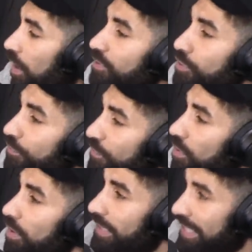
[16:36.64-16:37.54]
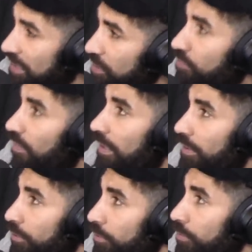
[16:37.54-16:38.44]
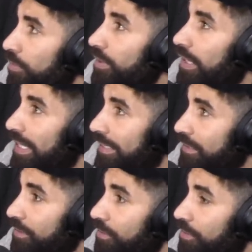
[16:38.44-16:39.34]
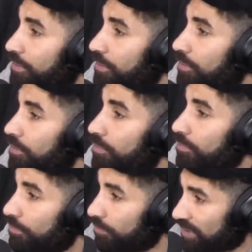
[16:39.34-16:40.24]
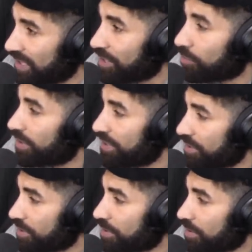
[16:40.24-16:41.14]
I do feel like his value has decreased